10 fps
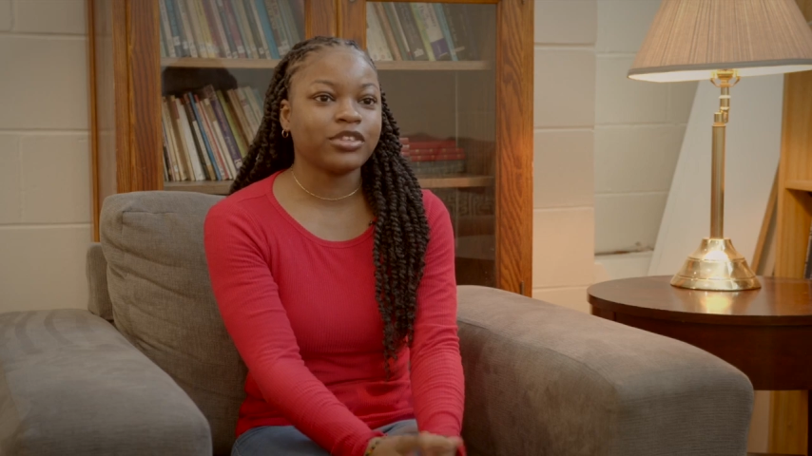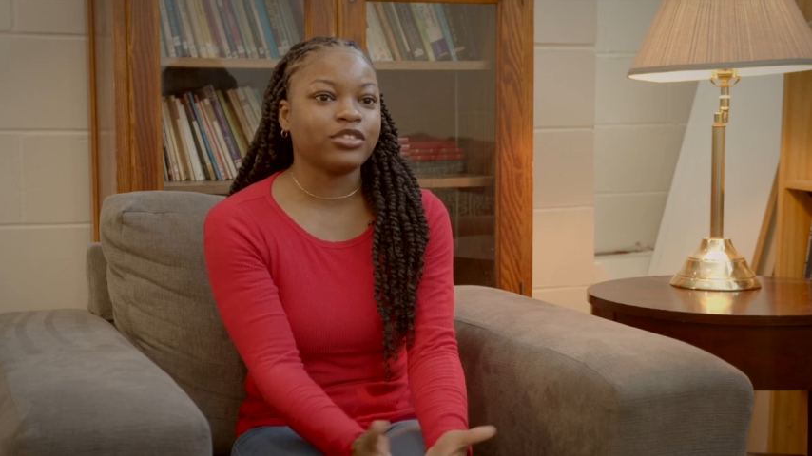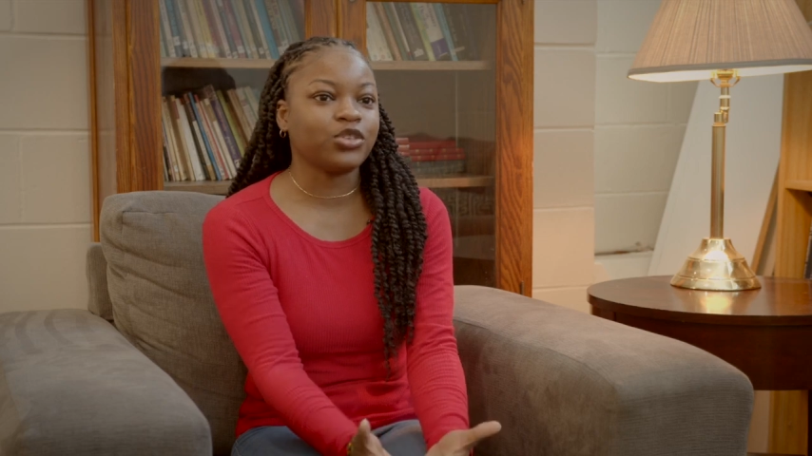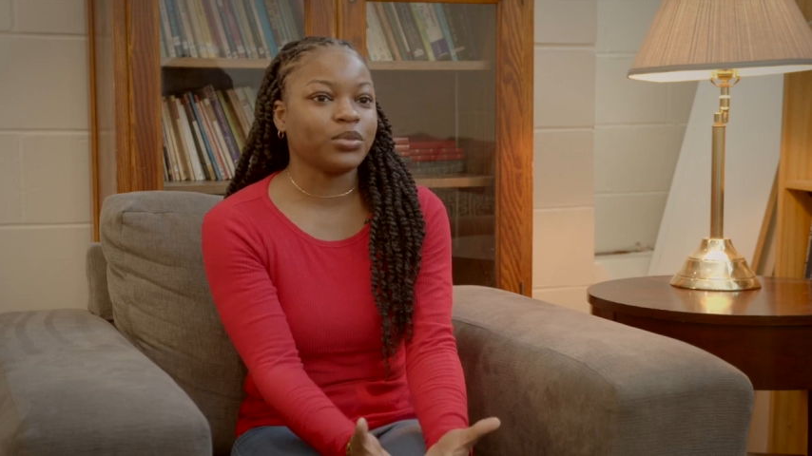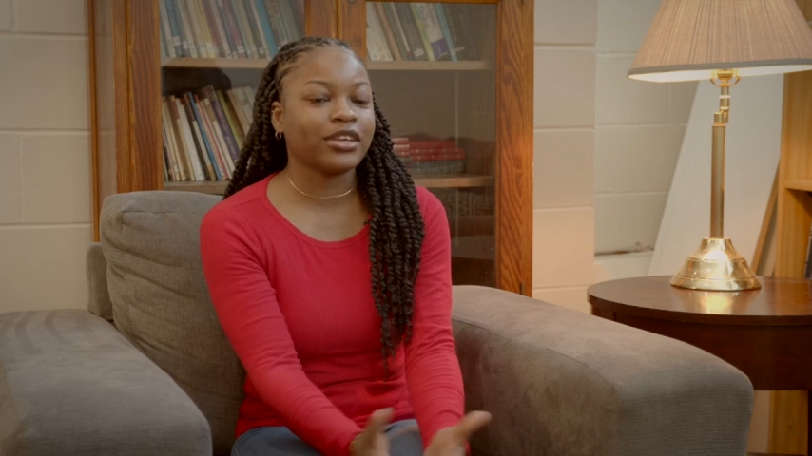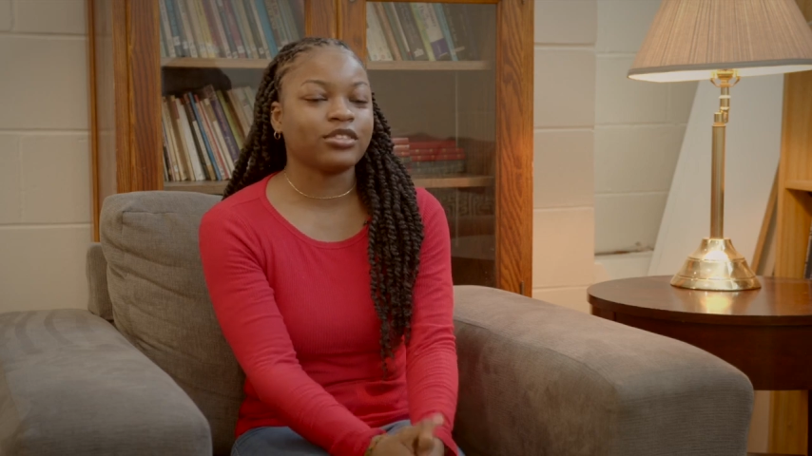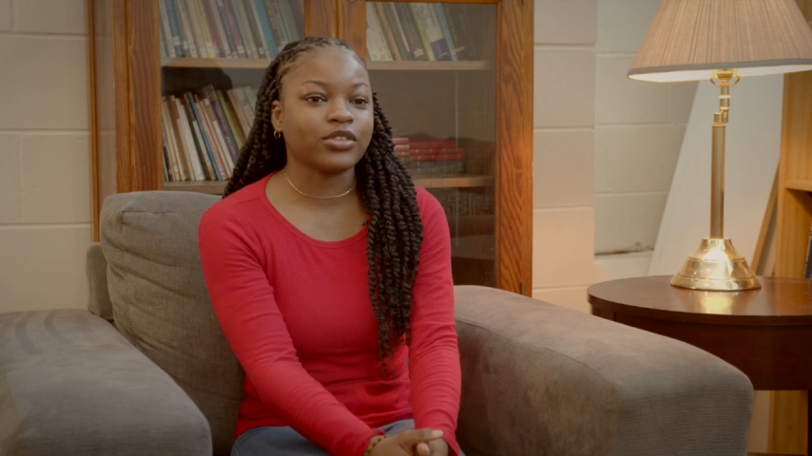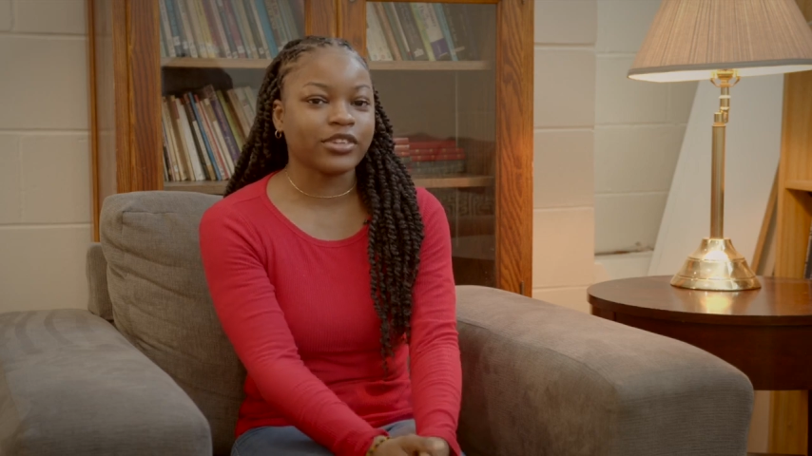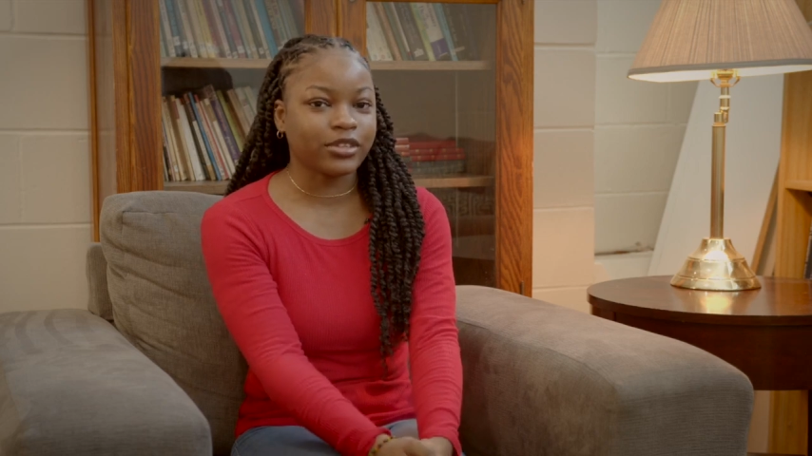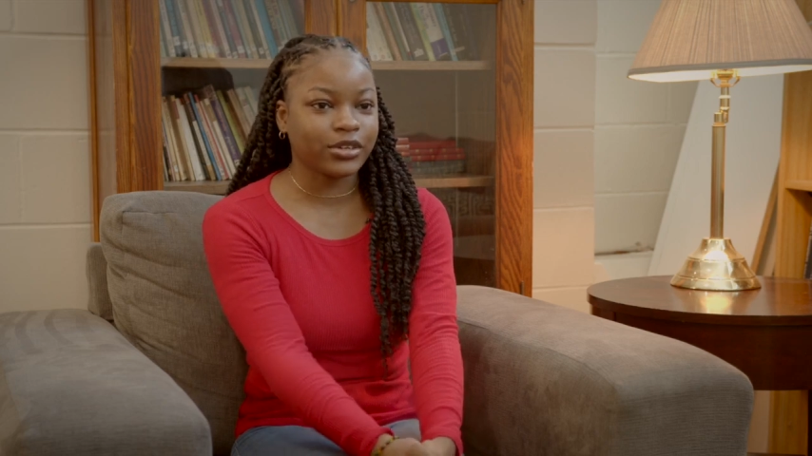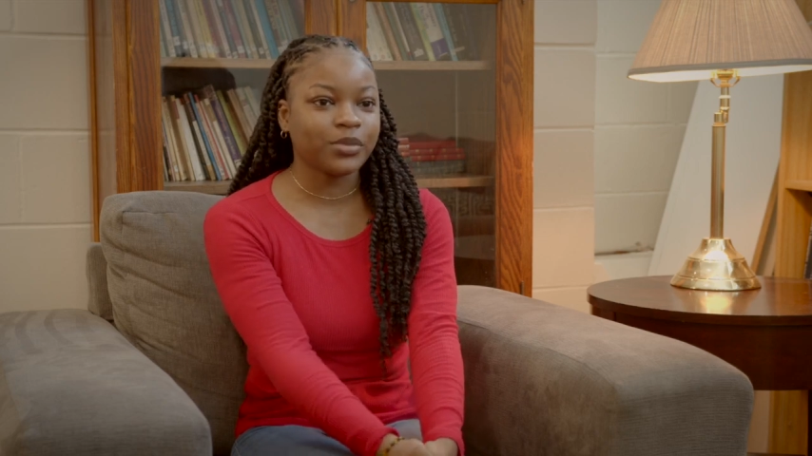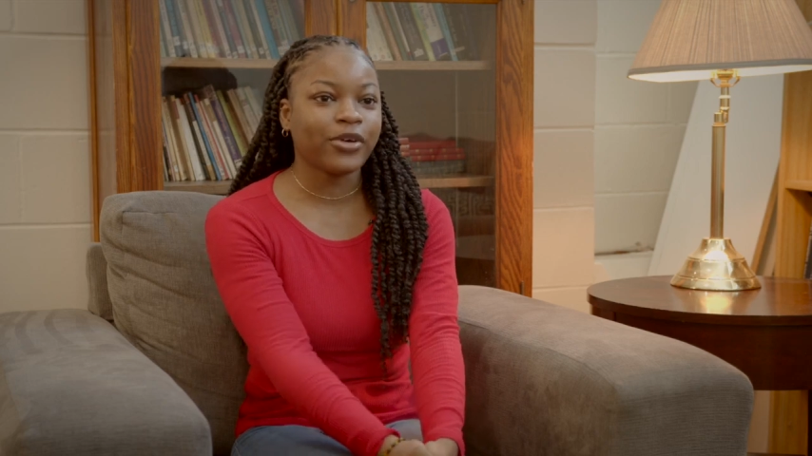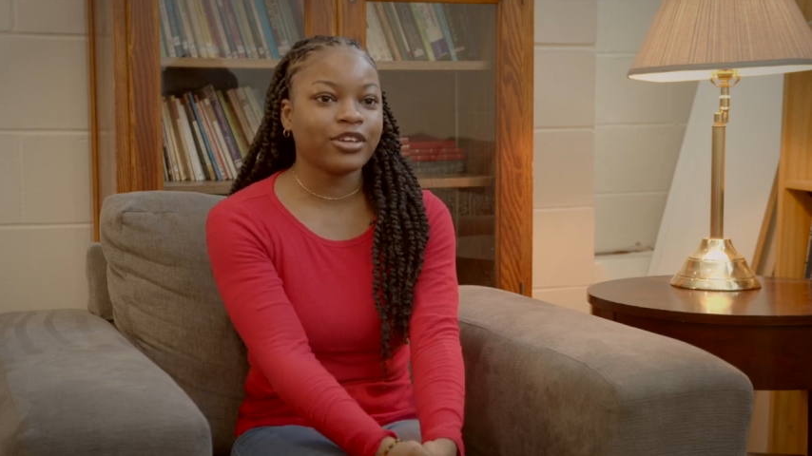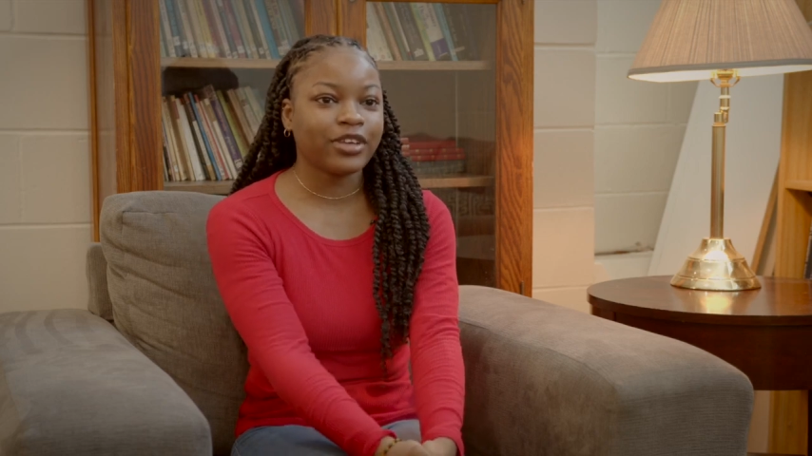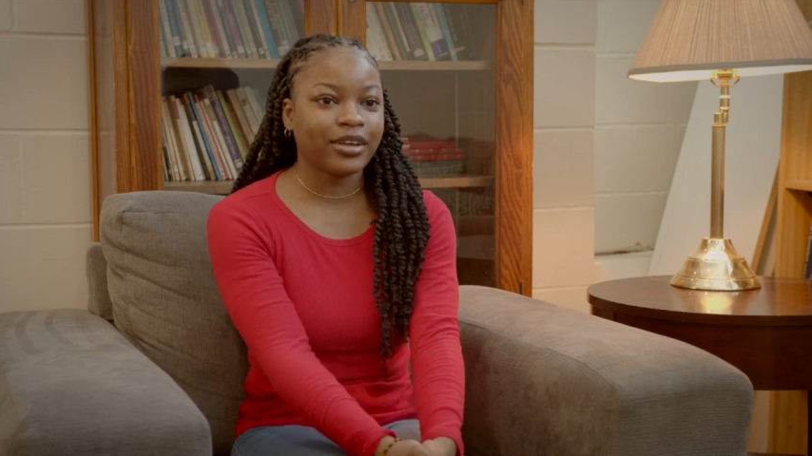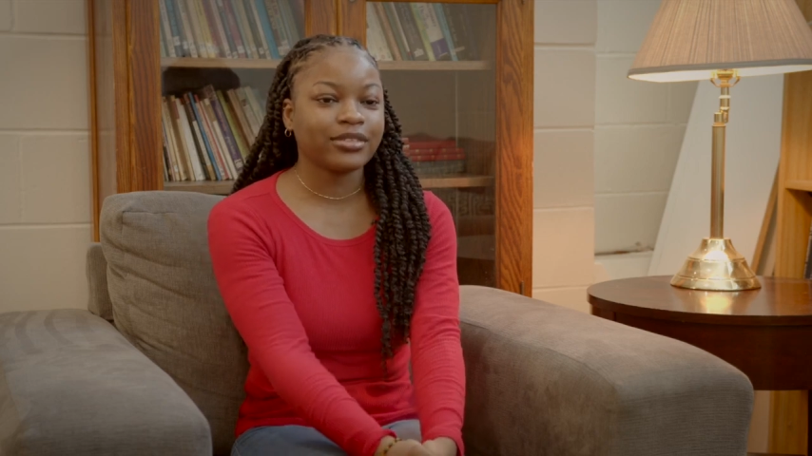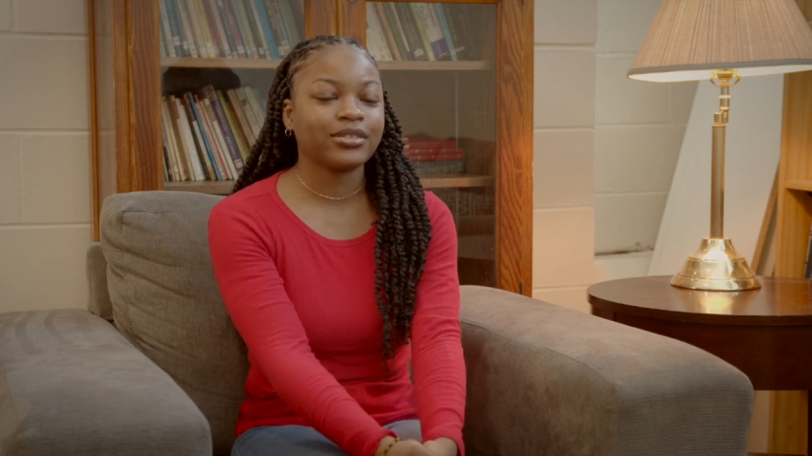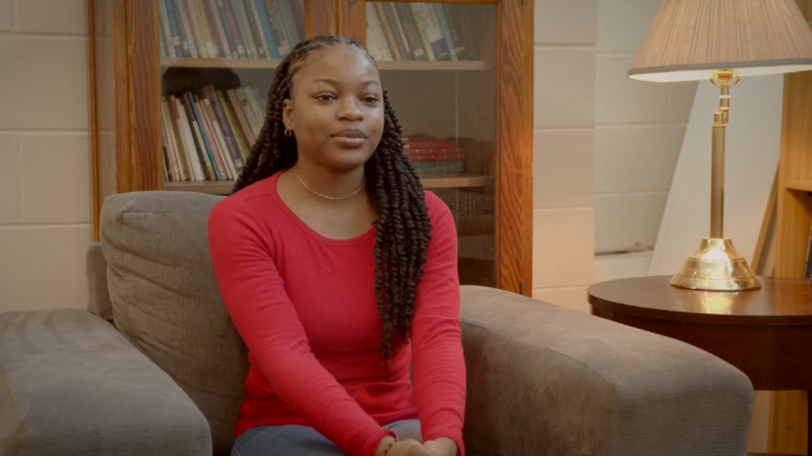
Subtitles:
to do my service learning project.